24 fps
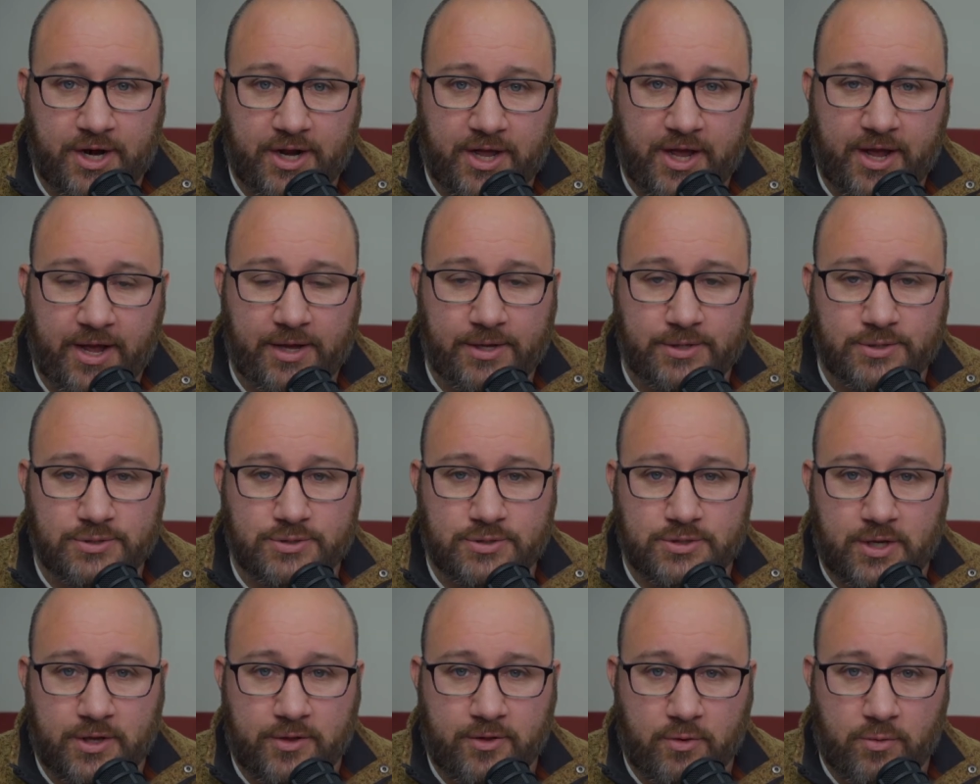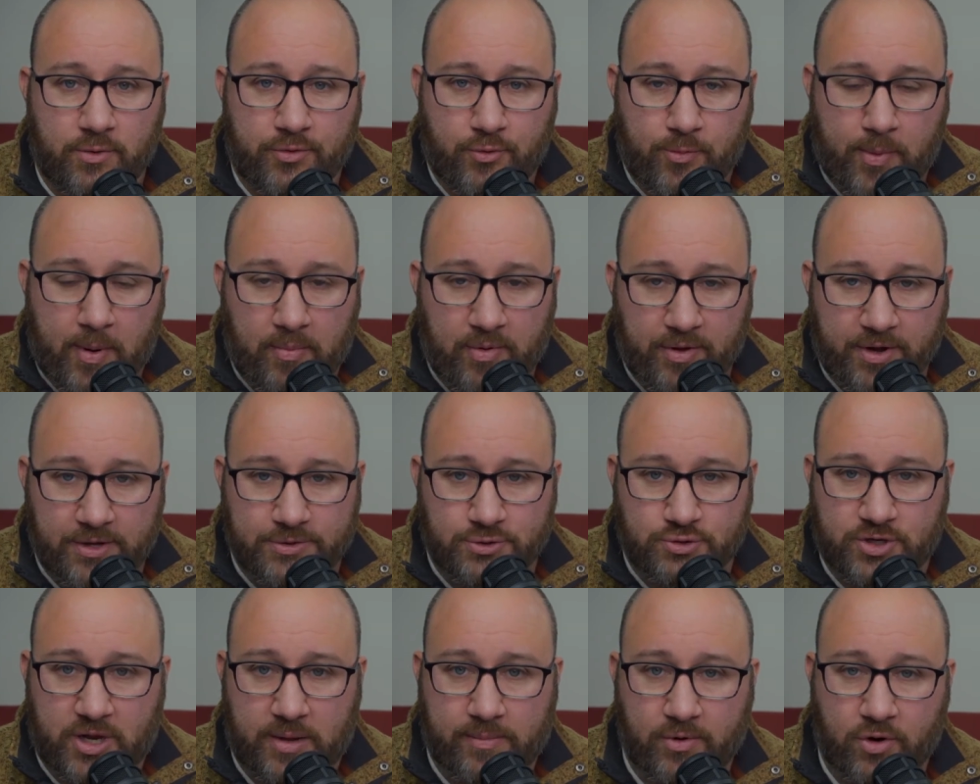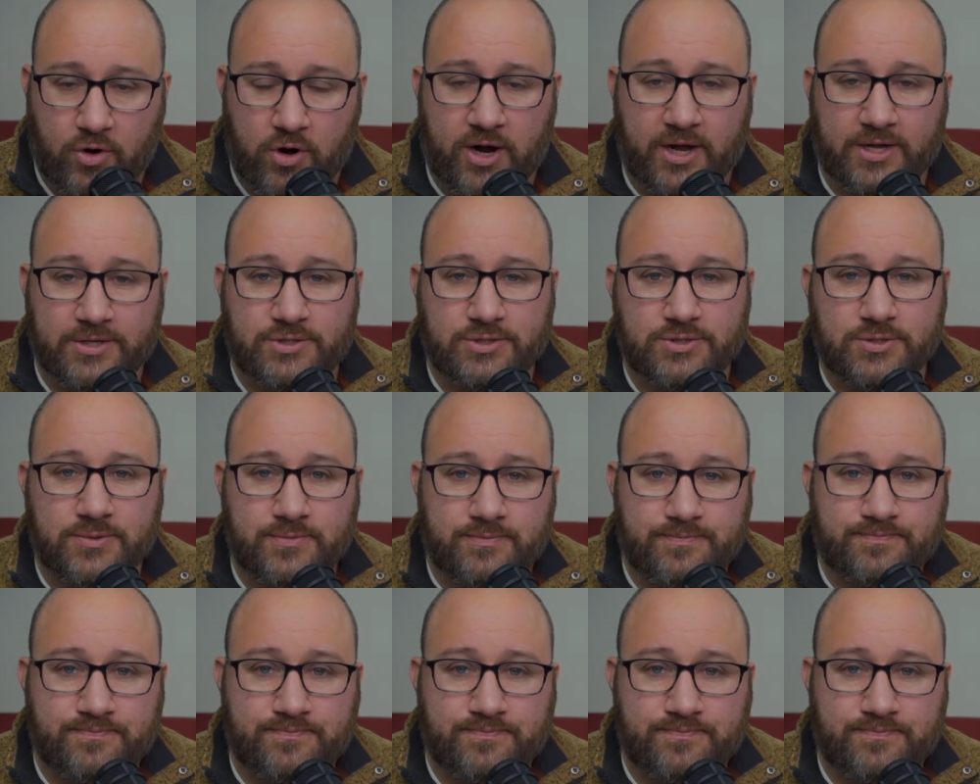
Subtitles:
case, either with Republicans or Democrats.